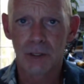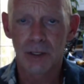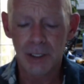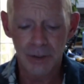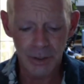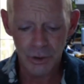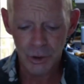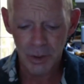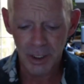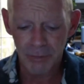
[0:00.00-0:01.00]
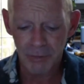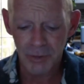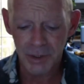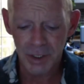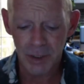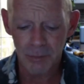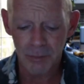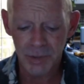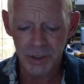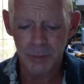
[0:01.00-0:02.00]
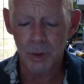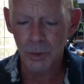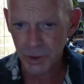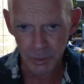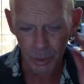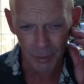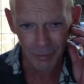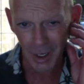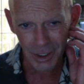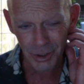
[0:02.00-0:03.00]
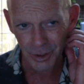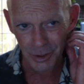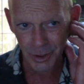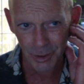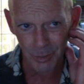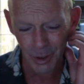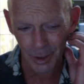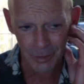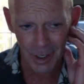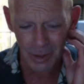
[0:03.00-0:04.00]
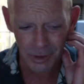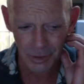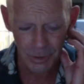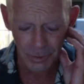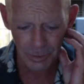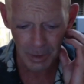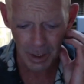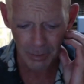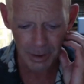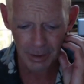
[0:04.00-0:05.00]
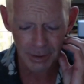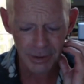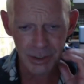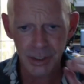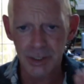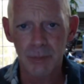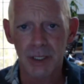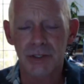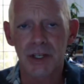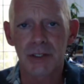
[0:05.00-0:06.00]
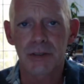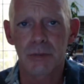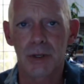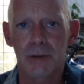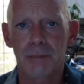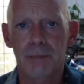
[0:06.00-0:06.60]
in trade for some supposed perfection is going to bring 1,000 years from now. It just doesn't make sense to me.